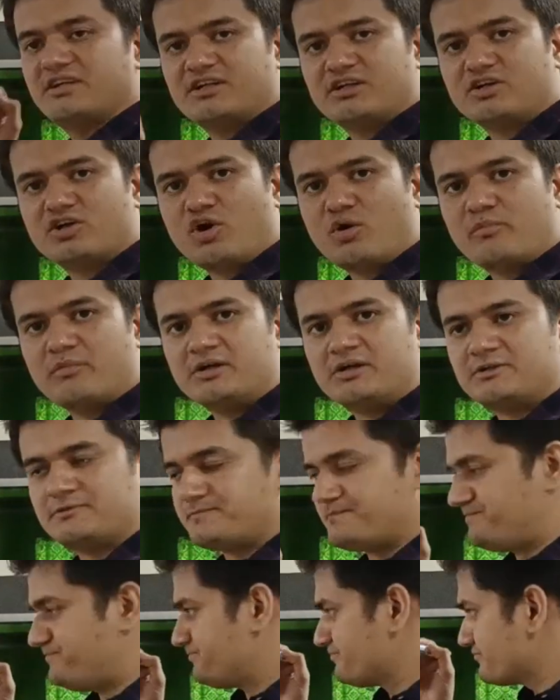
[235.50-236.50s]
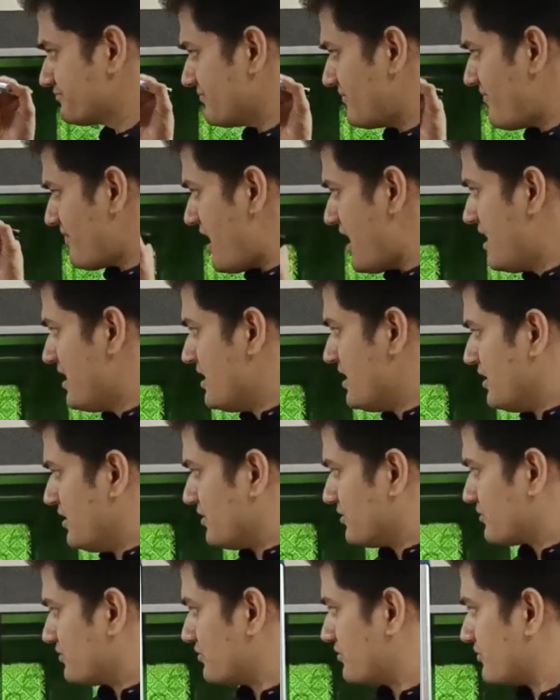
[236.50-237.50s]
state government.
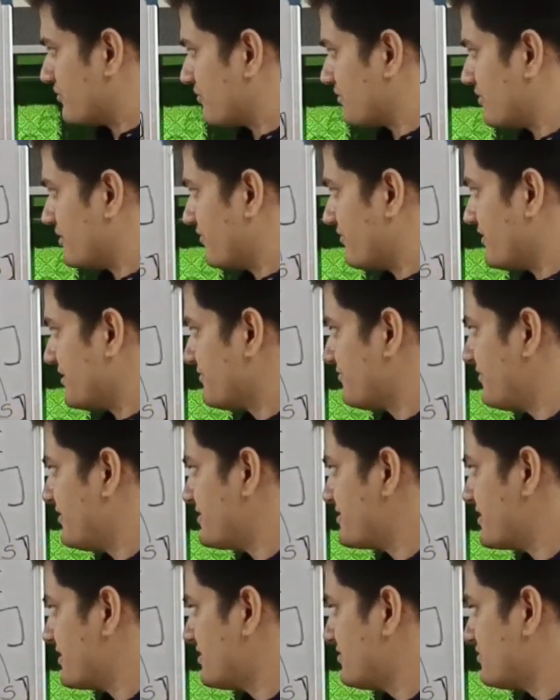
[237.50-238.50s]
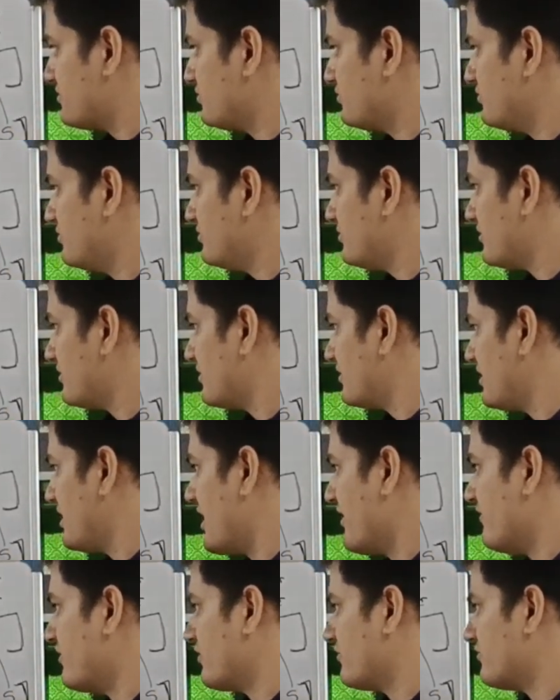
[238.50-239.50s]
So the first feature is two
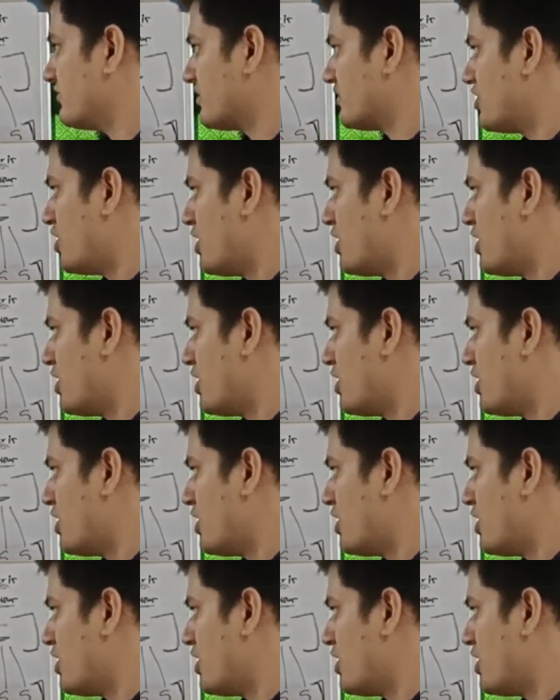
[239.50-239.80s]
level of the